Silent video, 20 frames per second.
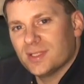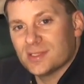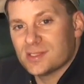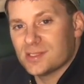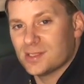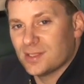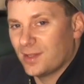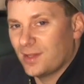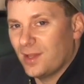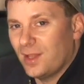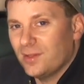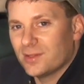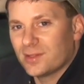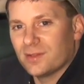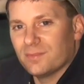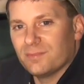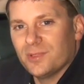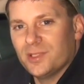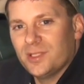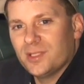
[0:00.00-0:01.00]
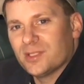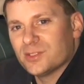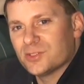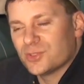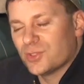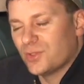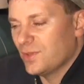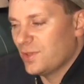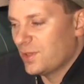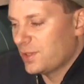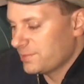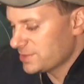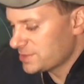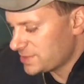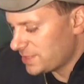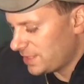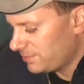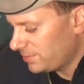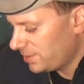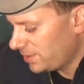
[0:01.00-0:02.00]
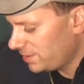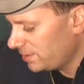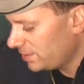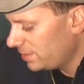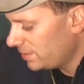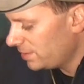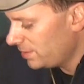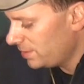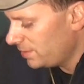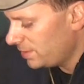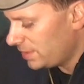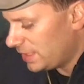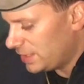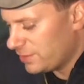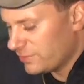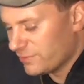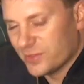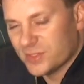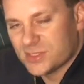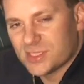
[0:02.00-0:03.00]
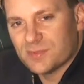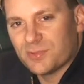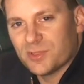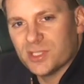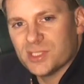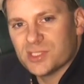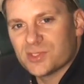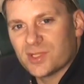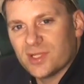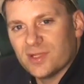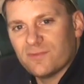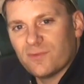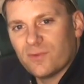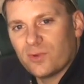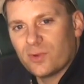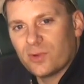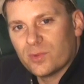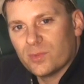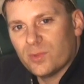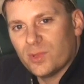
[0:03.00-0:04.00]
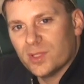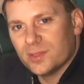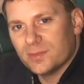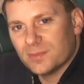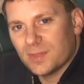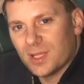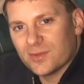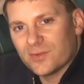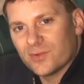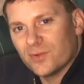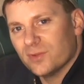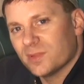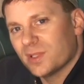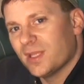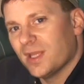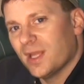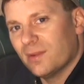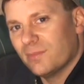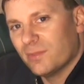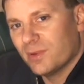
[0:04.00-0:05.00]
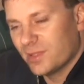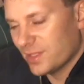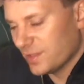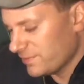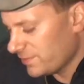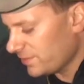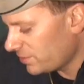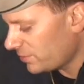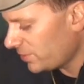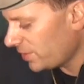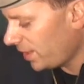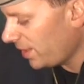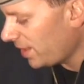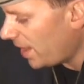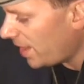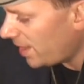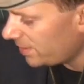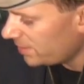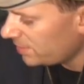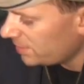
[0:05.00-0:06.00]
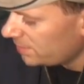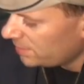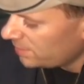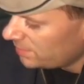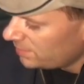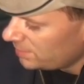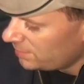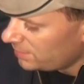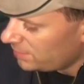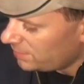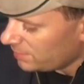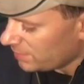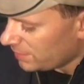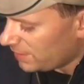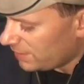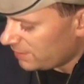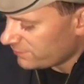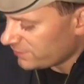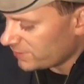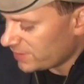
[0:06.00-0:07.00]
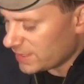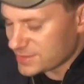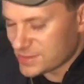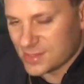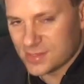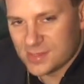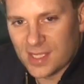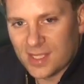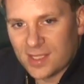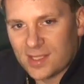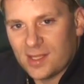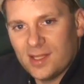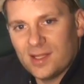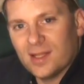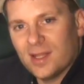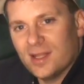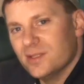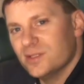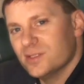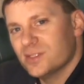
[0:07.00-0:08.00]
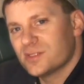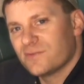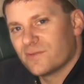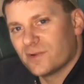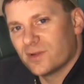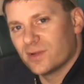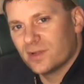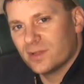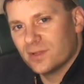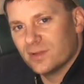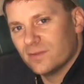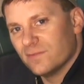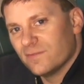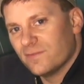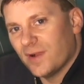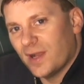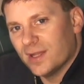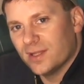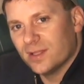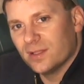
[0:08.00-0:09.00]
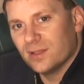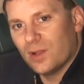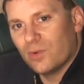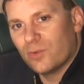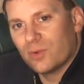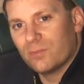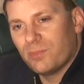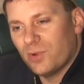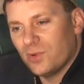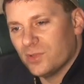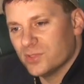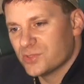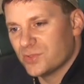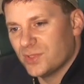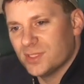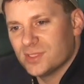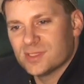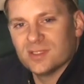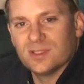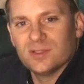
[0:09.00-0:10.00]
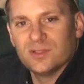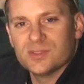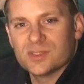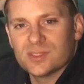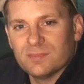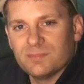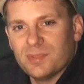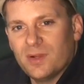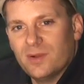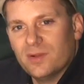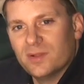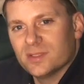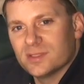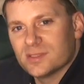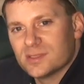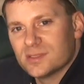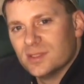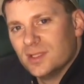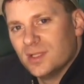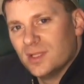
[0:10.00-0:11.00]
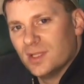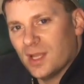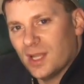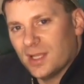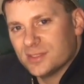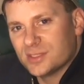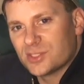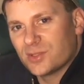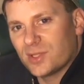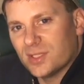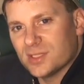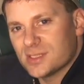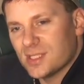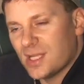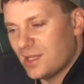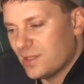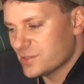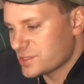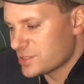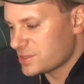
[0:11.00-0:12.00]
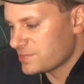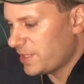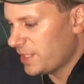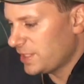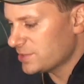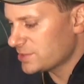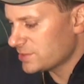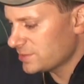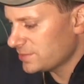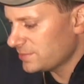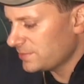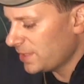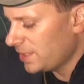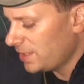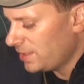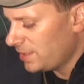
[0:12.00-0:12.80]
This is another complete control arm assembly. However, it's a pretty straightforward one. I'll throw out the camera and give you a quick guide. However, that's the technique I use for finding lower ball joints and loose components on strut style suspension.